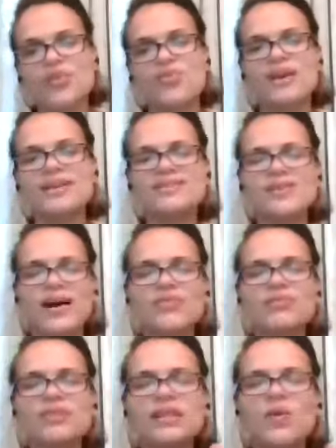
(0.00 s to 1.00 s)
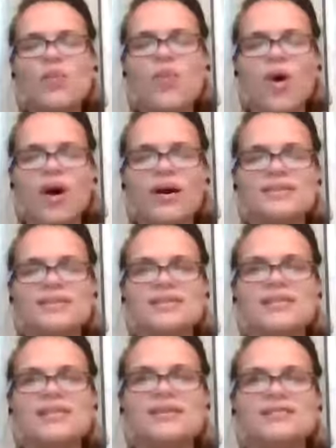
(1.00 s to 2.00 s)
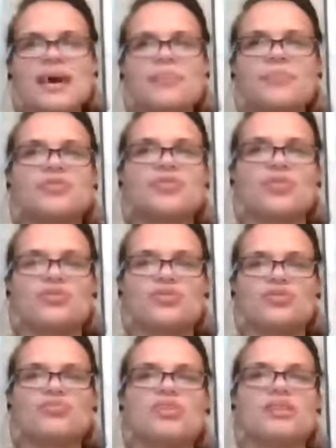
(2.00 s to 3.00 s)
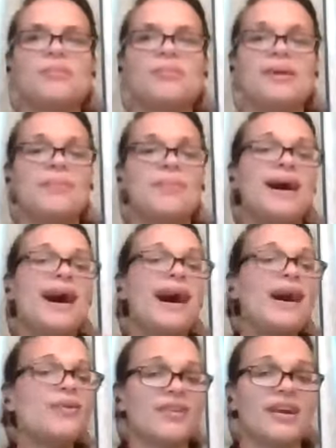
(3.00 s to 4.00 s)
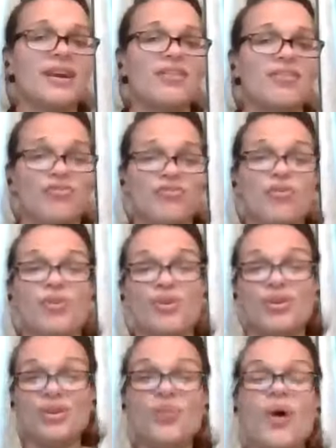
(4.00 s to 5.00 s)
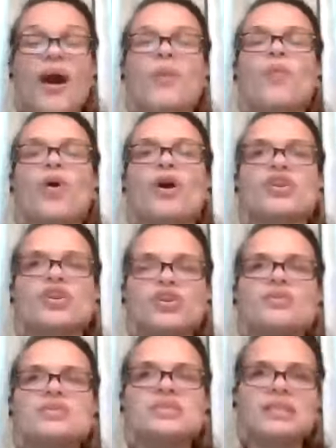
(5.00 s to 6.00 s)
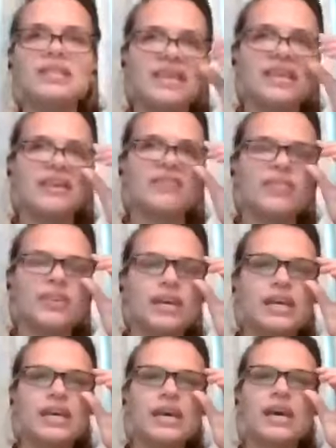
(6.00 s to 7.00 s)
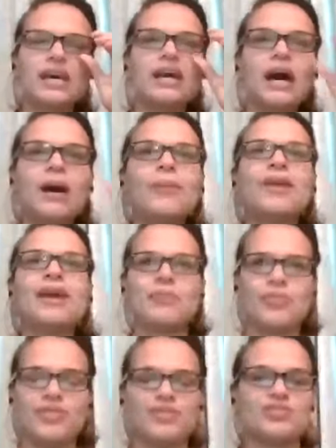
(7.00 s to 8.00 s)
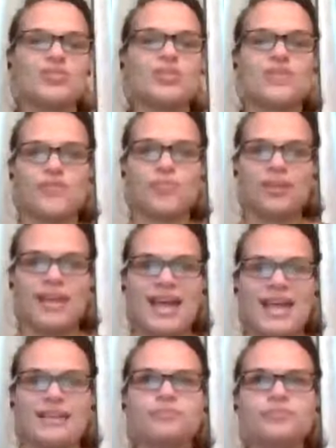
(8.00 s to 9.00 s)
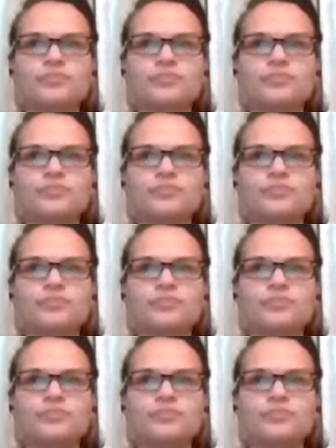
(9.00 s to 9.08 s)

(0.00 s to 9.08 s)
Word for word: Right? So I really want this episode to really be empowering for you. I want you to leave coming up with a sort of plan